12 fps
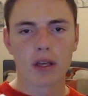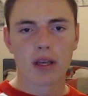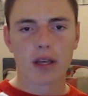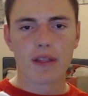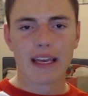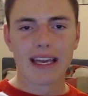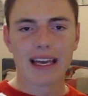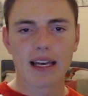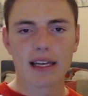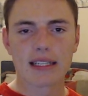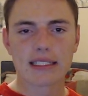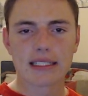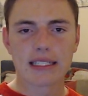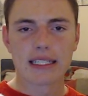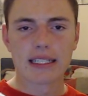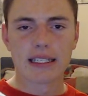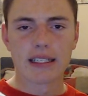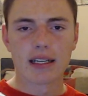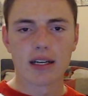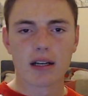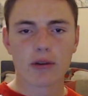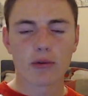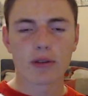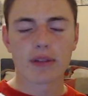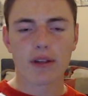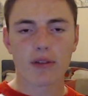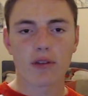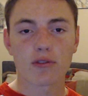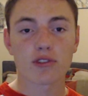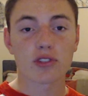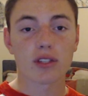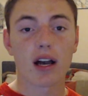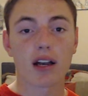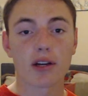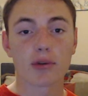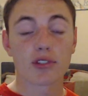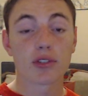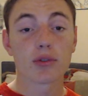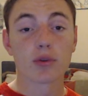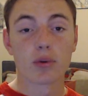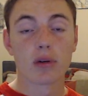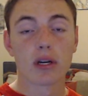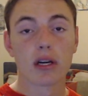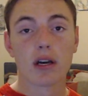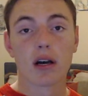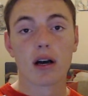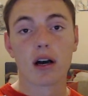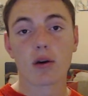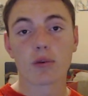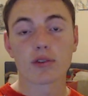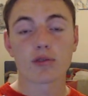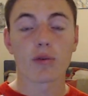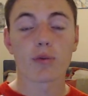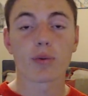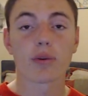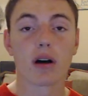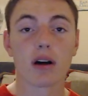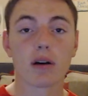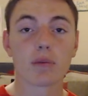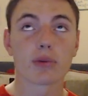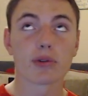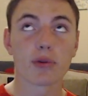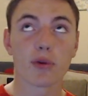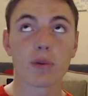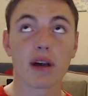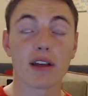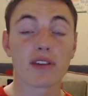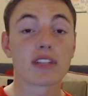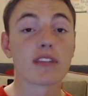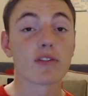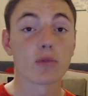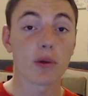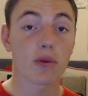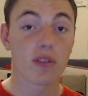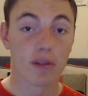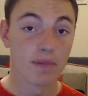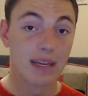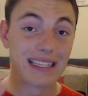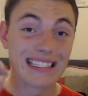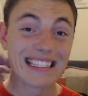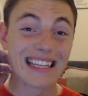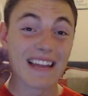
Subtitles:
they had a remix of Chicago 2, which was produced by Steven Wilson, and he did a